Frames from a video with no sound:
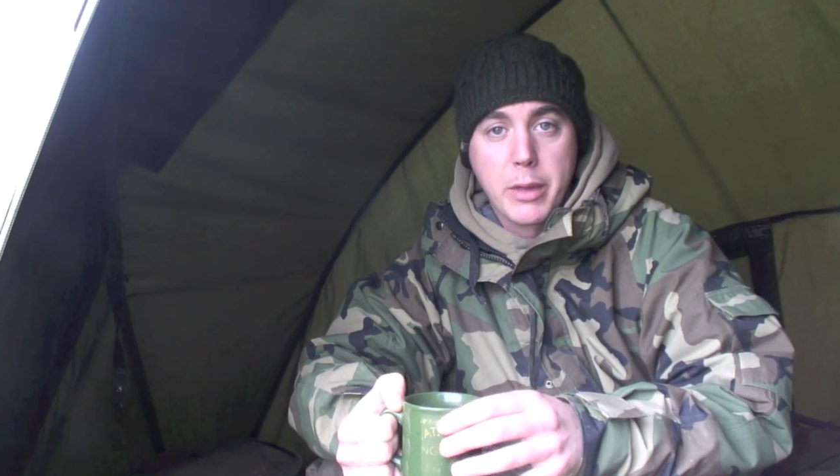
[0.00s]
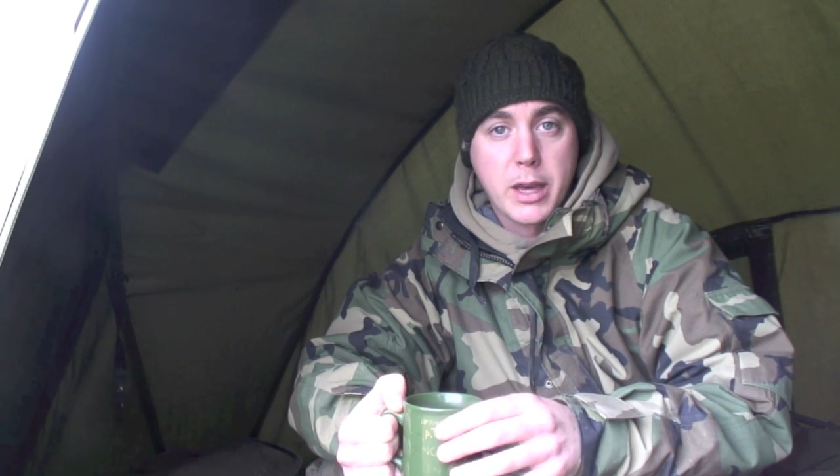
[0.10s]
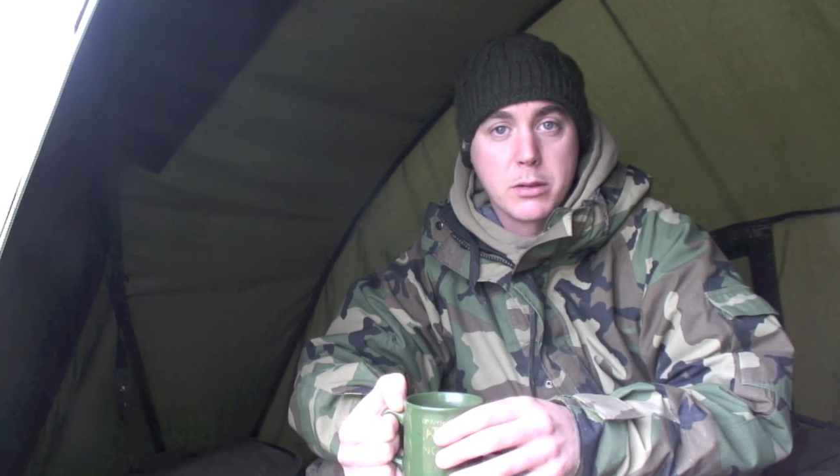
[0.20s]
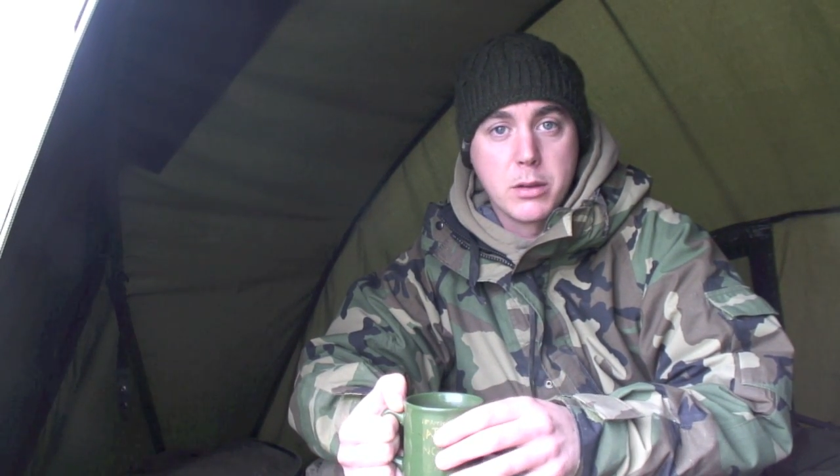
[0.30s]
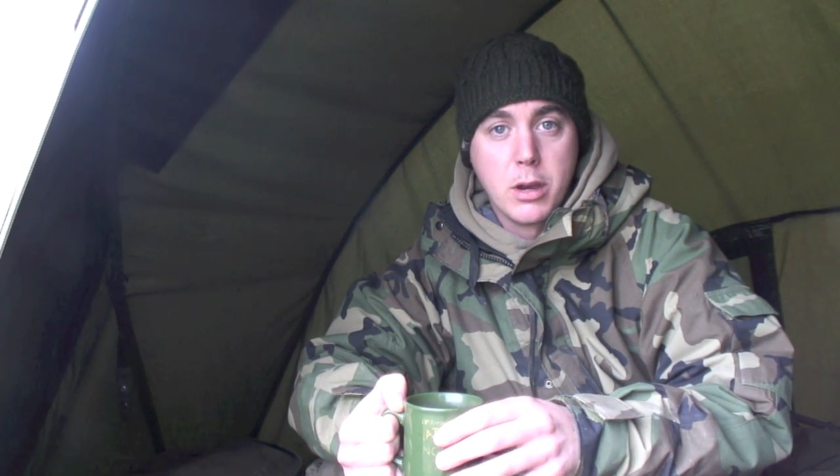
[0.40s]

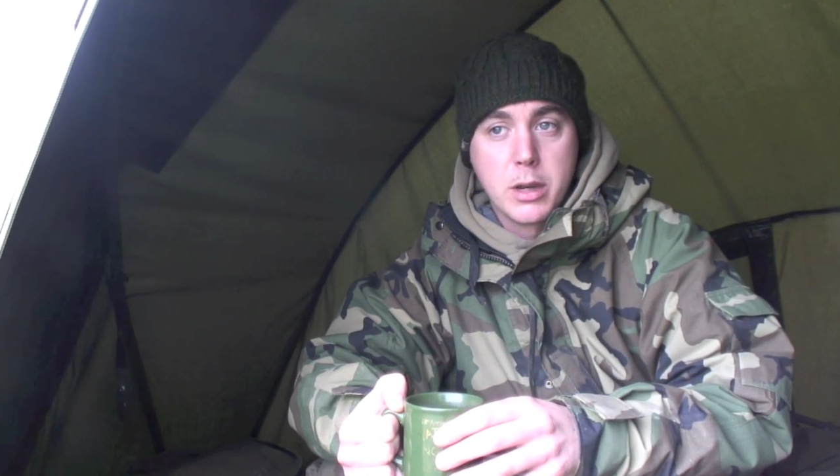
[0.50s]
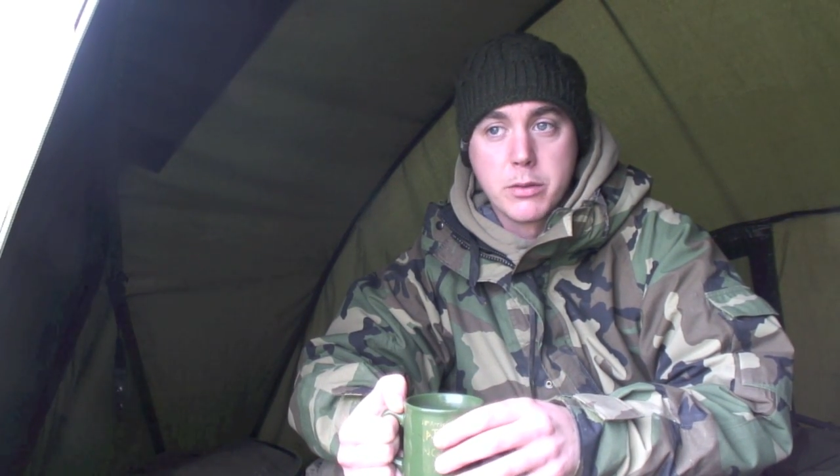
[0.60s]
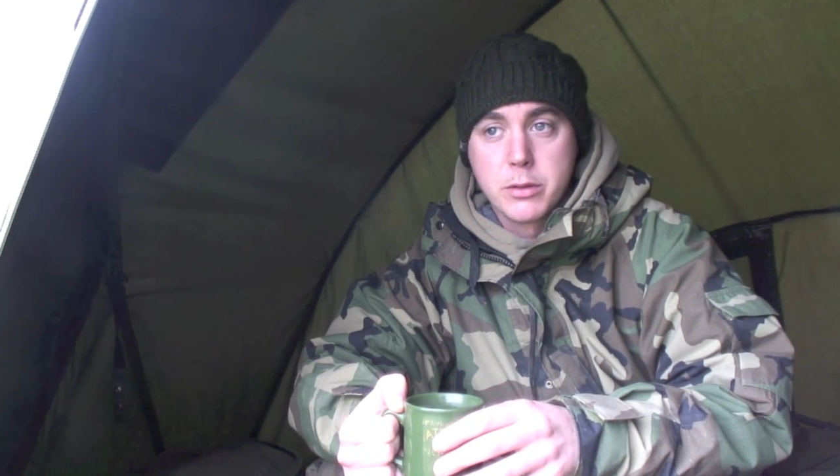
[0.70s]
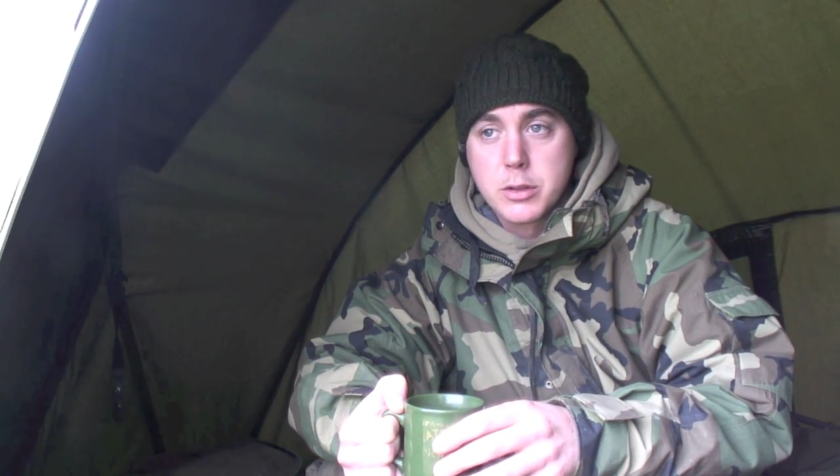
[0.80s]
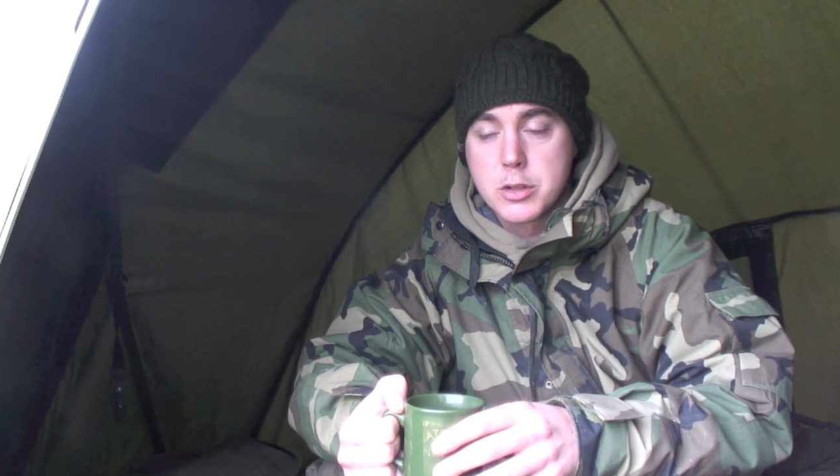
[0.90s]
that early
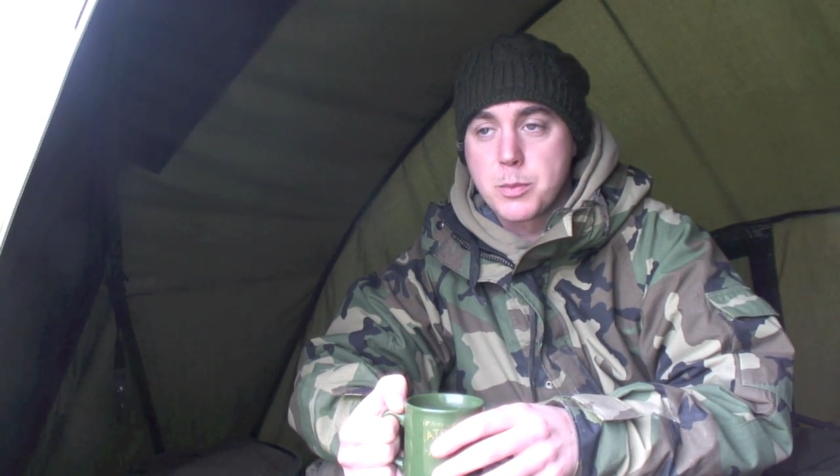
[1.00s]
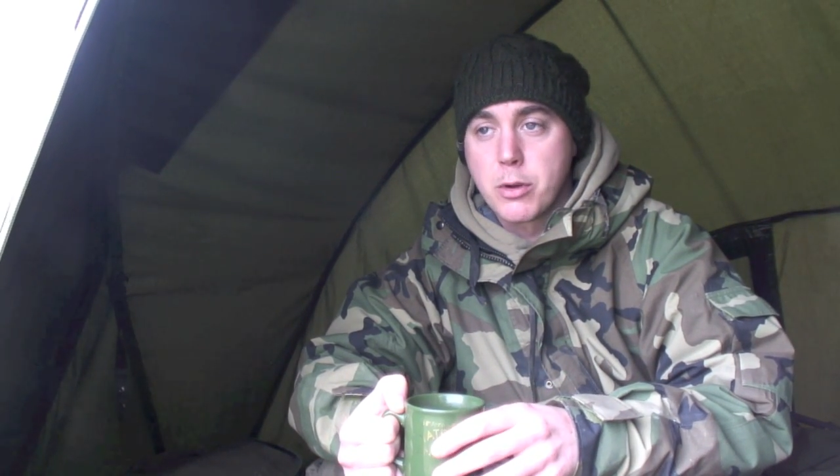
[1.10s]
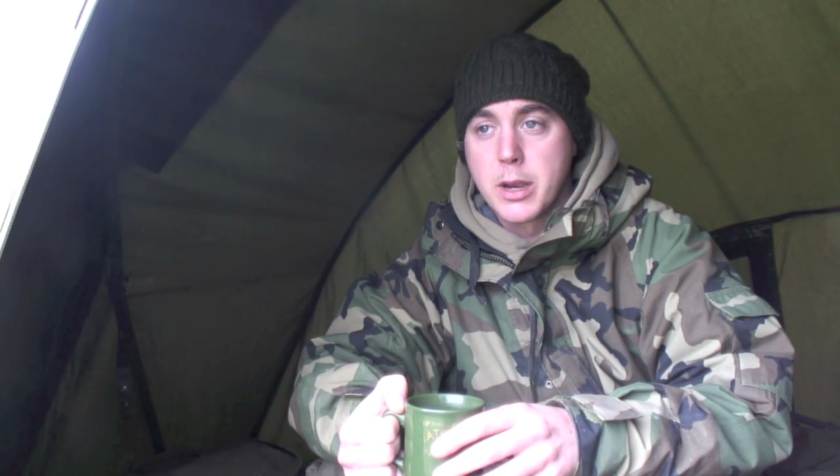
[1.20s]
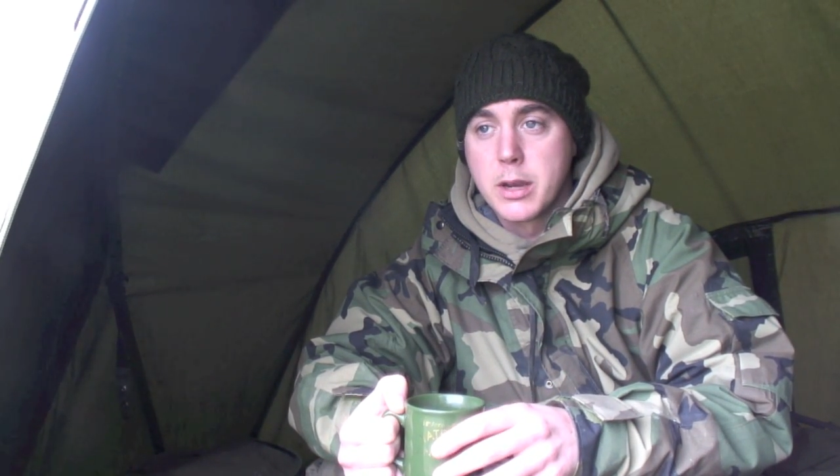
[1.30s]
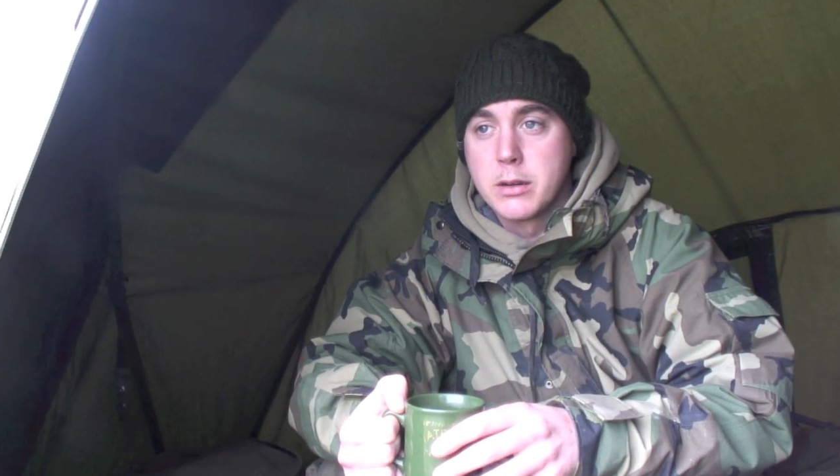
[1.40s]
on in the spring,